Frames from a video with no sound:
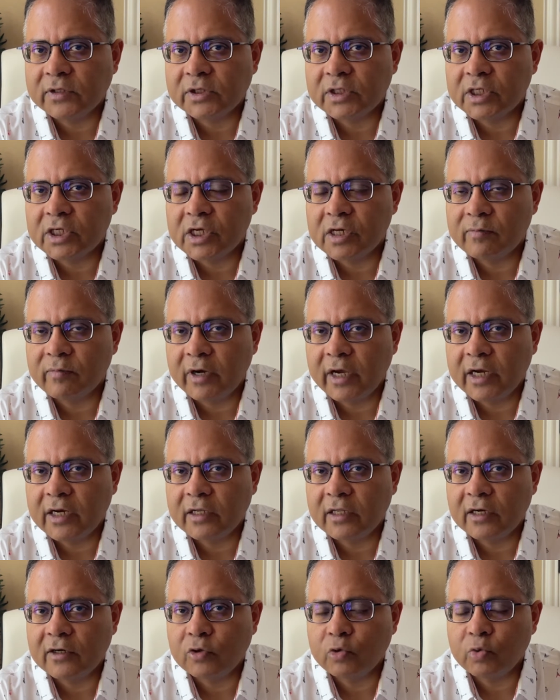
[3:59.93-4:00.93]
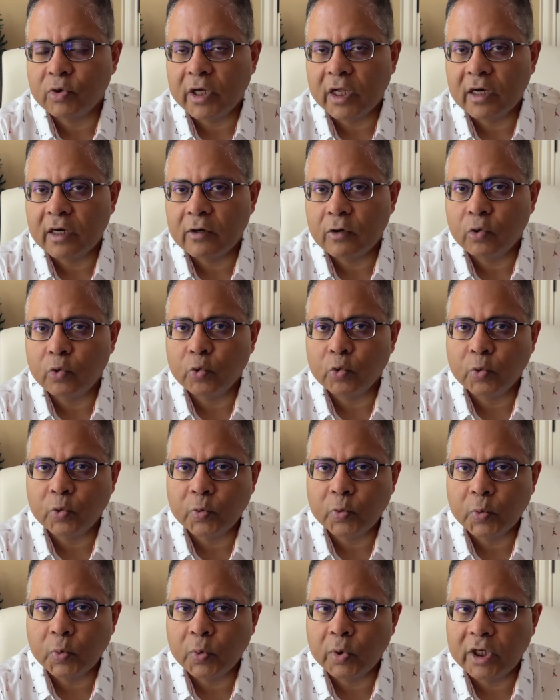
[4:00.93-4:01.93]
thing in mind that you can
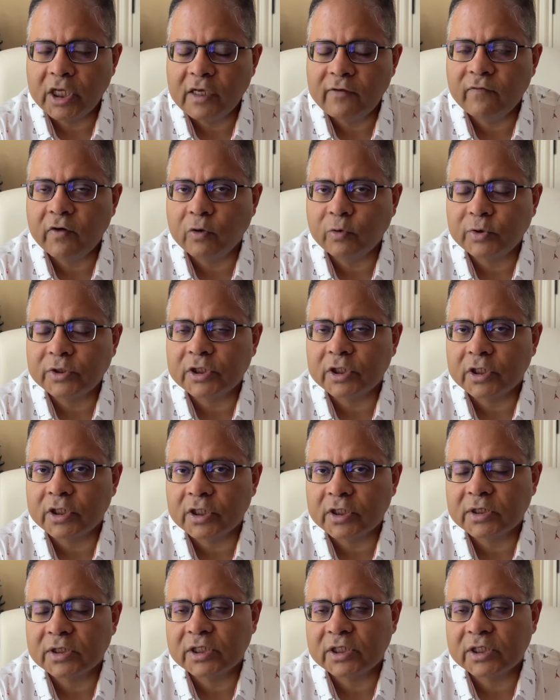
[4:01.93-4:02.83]
leave out certain